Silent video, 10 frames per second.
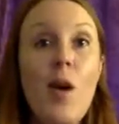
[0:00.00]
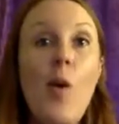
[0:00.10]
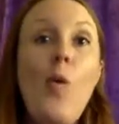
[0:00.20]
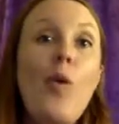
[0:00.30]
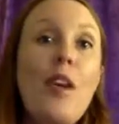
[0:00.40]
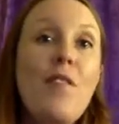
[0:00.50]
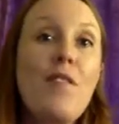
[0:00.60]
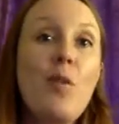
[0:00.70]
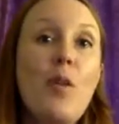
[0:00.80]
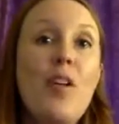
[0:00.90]
Or if
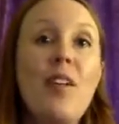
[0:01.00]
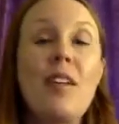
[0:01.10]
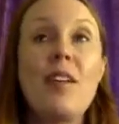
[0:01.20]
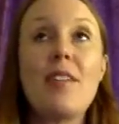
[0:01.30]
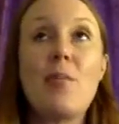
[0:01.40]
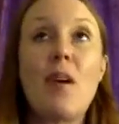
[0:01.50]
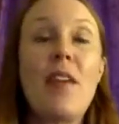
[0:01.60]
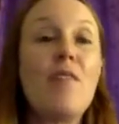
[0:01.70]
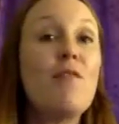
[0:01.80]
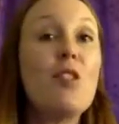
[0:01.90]
you are some
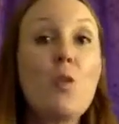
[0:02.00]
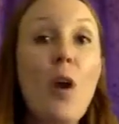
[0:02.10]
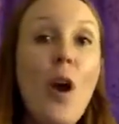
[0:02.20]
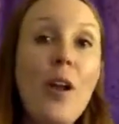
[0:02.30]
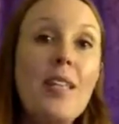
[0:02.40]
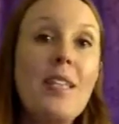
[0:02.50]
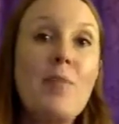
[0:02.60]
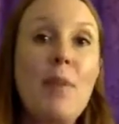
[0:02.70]
kind of visual artist,